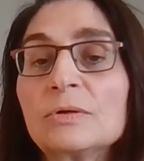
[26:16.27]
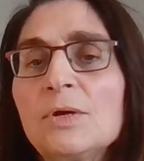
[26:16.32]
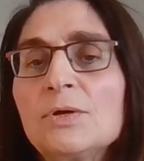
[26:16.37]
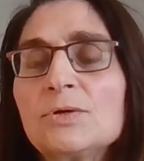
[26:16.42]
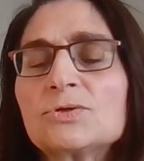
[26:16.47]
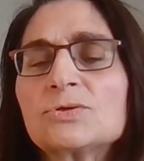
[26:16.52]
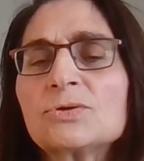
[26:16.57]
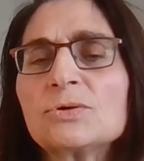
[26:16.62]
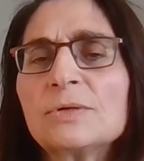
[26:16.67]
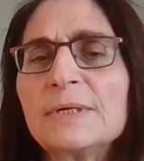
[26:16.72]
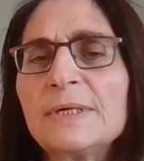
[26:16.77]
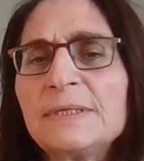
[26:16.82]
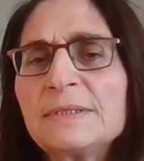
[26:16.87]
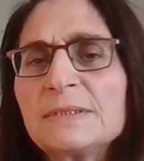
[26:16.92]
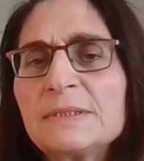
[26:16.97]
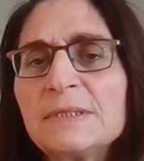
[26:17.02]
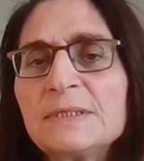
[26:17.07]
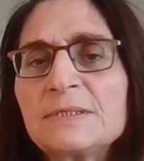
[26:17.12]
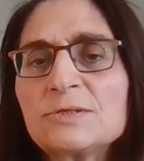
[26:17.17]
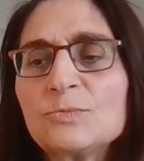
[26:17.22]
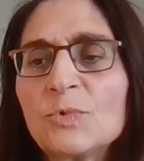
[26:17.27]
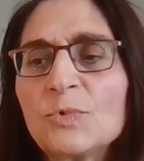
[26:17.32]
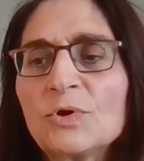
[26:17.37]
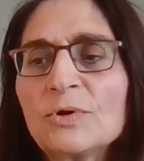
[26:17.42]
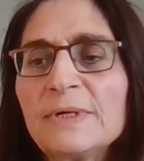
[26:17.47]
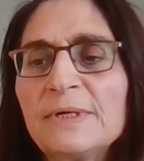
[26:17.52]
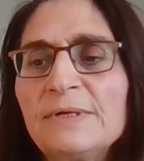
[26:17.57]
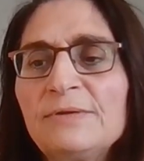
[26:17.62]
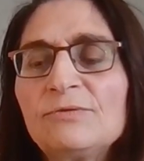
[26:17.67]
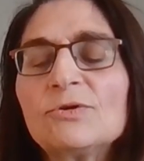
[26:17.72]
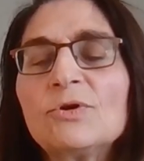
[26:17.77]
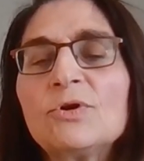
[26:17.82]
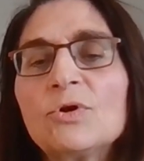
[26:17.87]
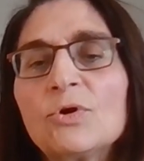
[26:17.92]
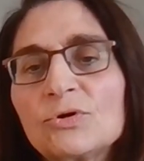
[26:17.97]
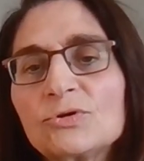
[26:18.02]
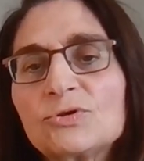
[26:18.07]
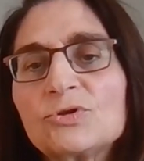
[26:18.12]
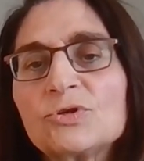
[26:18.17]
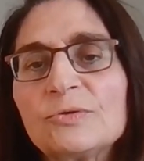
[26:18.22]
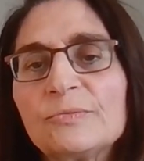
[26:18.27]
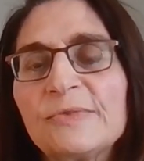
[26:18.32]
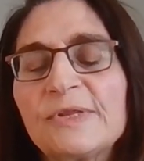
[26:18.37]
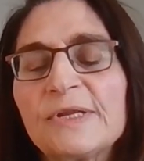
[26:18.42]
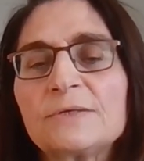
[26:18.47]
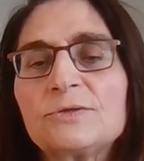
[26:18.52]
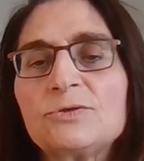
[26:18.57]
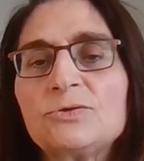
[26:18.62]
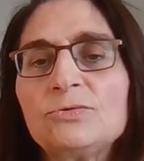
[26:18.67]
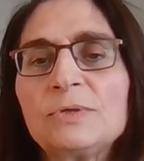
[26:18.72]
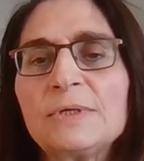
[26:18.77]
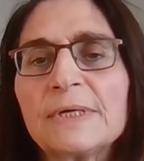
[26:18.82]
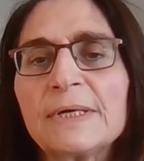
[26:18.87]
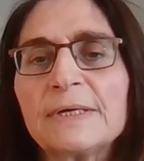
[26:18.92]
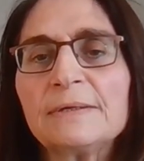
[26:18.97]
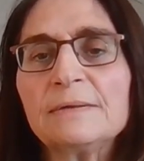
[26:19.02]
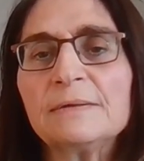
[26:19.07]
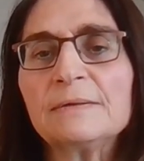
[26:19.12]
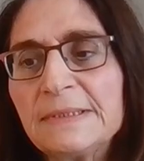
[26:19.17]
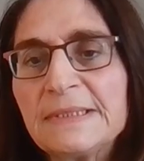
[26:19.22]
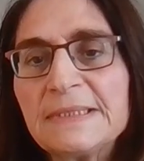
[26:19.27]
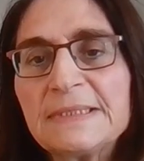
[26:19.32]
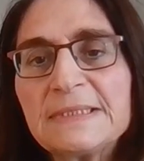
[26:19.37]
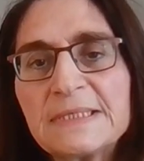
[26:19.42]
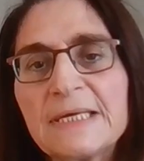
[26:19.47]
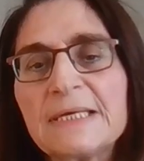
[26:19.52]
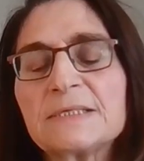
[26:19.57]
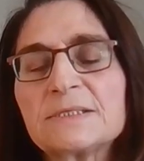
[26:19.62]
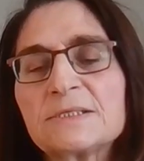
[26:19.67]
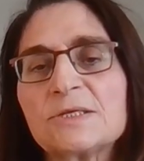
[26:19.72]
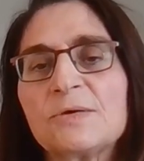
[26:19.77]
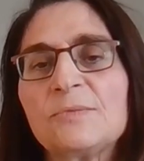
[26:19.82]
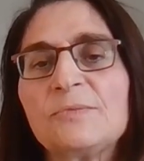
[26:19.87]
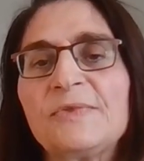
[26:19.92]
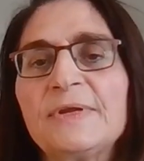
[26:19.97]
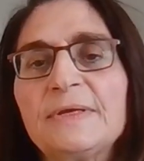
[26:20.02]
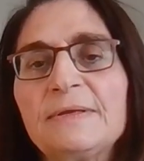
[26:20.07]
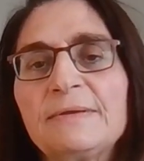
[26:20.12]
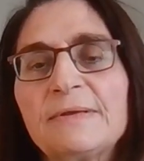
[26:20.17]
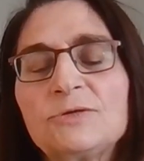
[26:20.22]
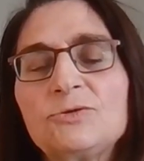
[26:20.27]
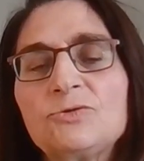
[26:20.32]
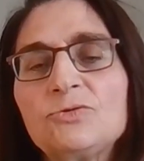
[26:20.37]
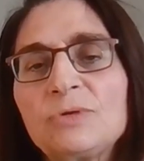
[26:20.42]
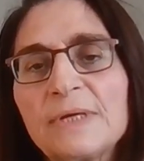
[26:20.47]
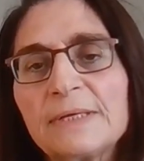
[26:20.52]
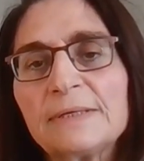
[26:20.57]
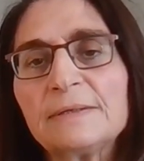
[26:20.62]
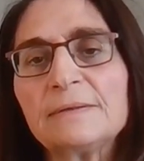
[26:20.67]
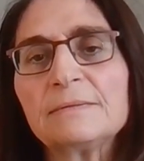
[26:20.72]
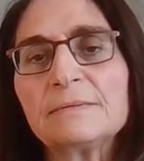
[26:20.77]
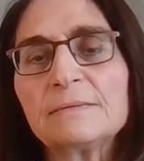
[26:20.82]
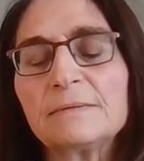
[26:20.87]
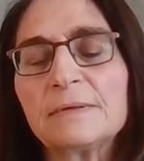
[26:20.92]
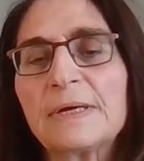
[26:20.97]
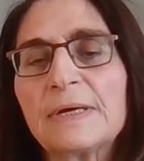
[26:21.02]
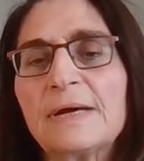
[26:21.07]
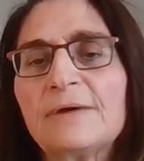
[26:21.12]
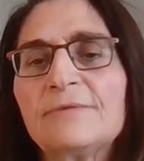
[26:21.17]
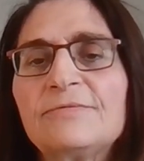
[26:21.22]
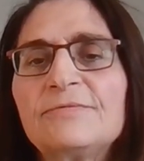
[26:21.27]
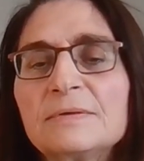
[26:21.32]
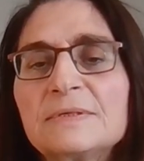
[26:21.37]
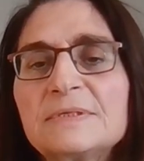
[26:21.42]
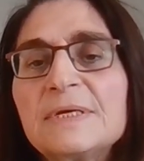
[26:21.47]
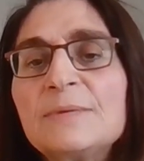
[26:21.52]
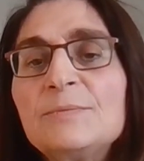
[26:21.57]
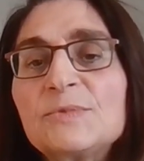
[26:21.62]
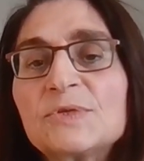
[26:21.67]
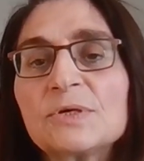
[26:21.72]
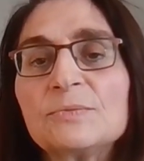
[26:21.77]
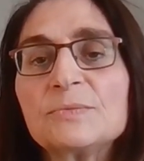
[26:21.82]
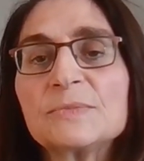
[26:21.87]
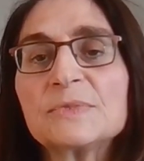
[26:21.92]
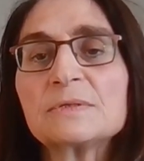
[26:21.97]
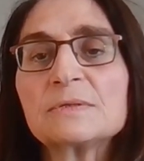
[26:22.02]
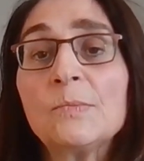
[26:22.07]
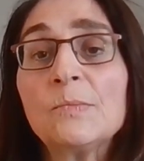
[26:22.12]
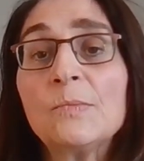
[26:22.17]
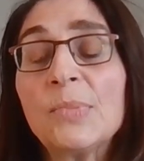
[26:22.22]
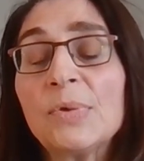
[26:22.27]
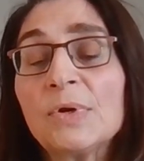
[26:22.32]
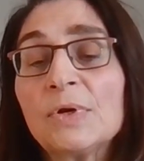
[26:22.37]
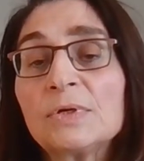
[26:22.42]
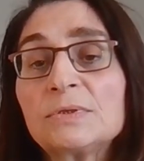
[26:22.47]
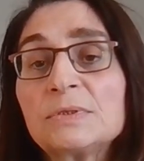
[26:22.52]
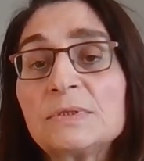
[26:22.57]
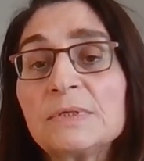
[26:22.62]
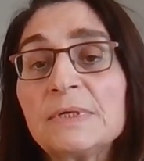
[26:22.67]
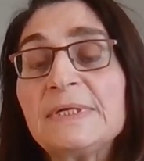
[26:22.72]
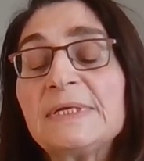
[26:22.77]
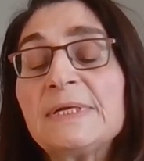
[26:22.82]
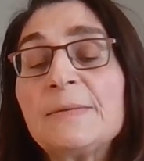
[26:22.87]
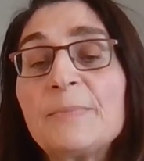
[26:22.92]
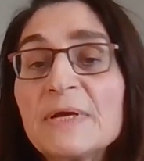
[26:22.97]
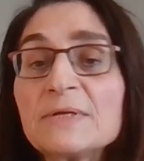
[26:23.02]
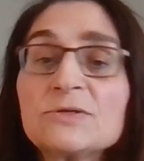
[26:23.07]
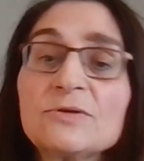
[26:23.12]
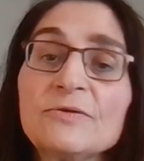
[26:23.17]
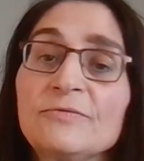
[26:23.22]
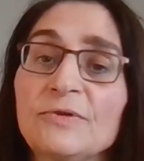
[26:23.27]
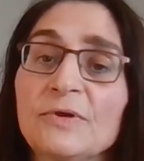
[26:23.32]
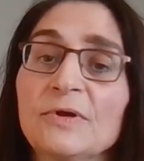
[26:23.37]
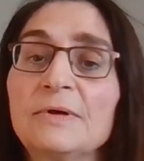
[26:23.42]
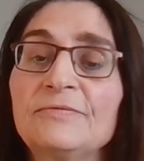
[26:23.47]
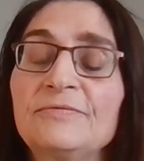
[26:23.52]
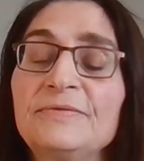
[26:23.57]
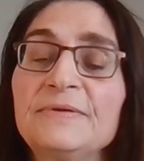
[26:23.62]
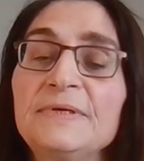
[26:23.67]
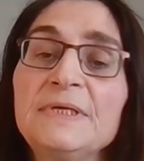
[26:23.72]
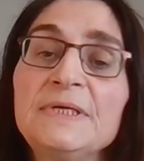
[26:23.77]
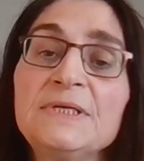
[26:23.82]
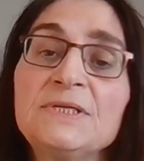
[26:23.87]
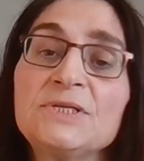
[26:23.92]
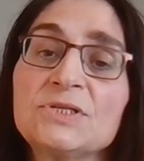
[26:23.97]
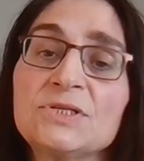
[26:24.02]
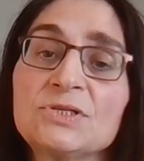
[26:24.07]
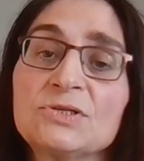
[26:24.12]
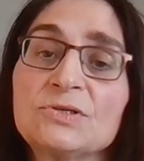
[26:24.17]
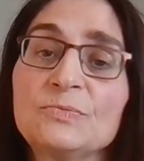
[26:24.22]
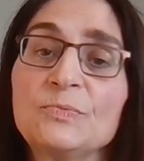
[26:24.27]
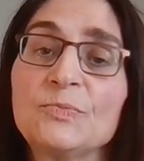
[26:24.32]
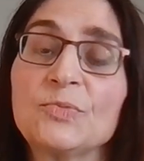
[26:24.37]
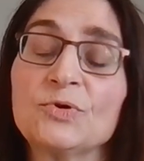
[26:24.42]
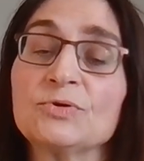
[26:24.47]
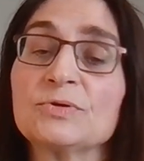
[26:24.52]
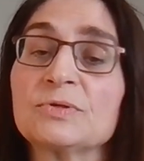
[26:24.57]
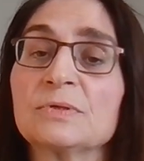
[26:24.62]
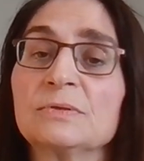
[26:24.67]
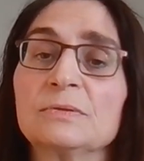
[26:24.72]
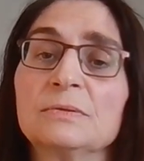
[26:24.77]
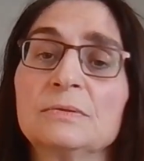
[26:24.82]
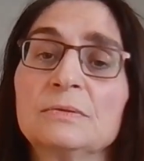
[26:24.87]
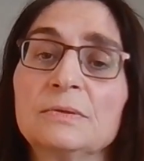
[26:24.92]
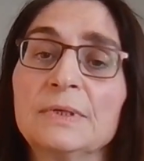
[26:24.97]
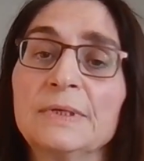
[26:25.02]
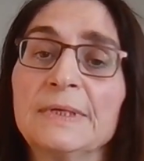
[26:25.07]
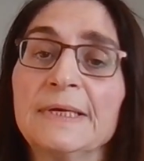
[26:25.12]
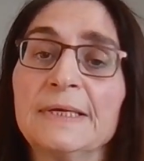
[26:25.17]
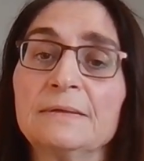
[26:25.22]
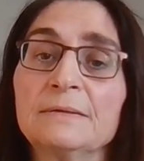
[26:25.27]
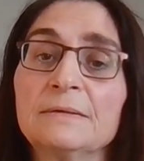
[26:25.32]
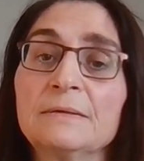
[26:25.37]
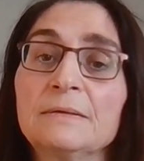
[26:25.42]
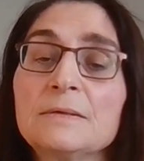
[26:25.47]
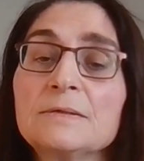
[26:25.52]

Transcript: So it's more in the long term that you can detect something, that you can have symptoms, but it depends of each person again.